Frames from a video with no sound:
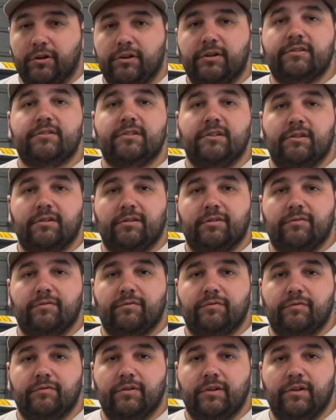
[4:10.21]
You could see
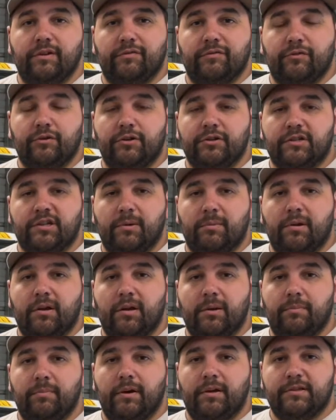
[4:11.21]
in the footage coming
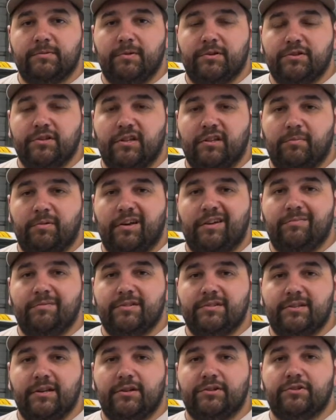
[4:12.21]
up, especially on the pavement
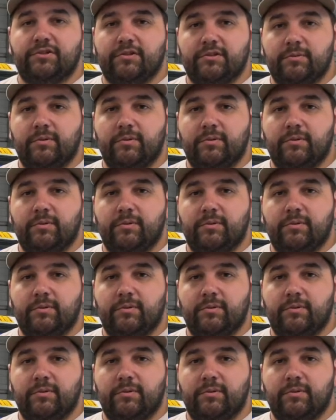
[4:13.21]
sections,